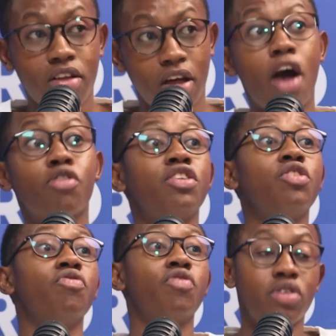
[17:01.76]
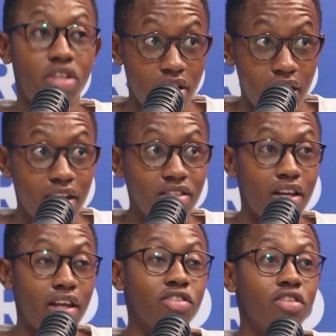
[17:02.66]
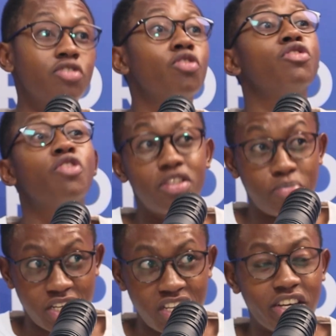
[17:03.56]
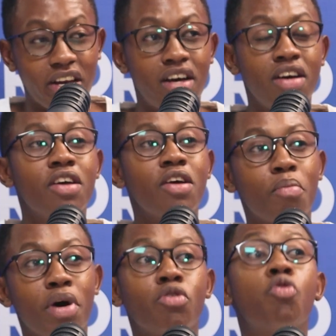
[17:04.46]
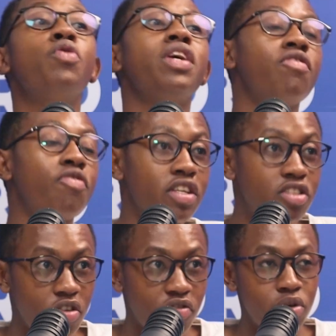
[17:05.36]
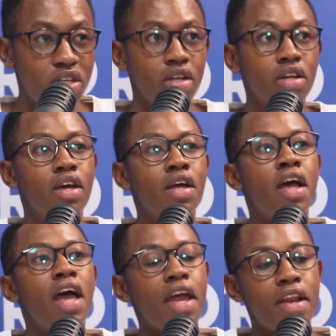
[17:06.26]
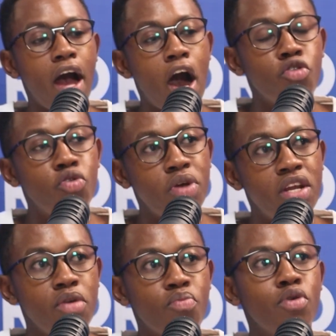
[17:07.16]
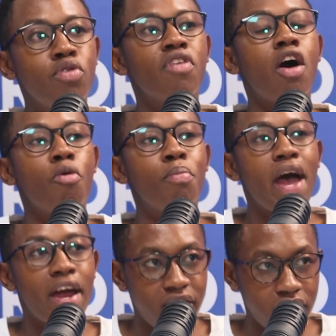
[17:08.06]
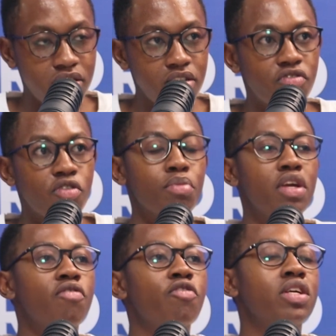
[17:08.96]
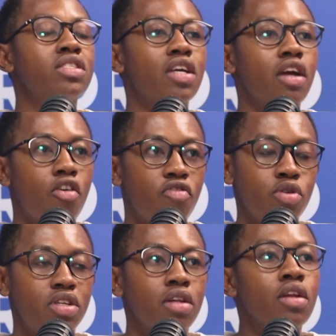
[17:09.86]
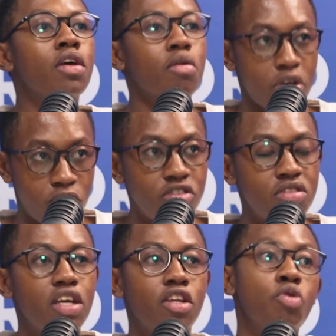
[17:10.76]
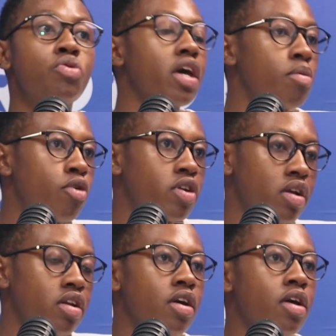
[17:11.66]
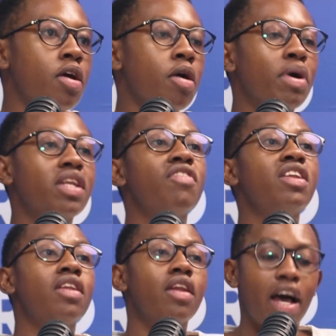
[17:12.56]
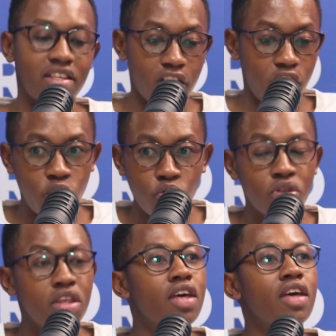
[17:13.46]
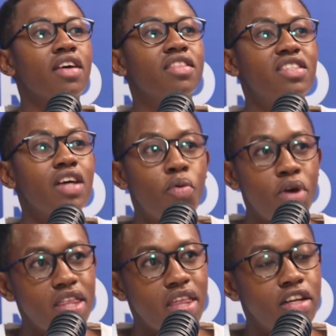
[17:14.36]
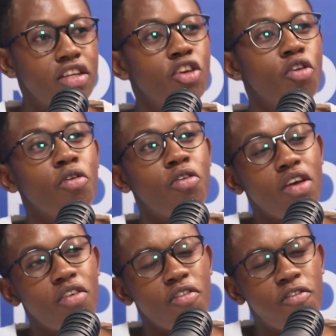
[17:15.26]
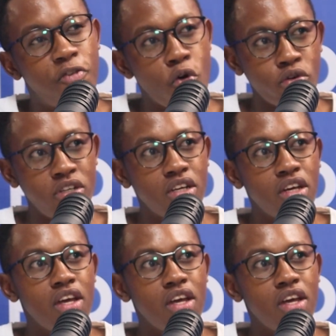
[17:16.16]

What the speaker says: How did you vote in the last election? No, not particular, but who influenced your voting, and how do we remove our parents from influencing our voting? Because you said youth are important, but even as a youth, there's a way that your vote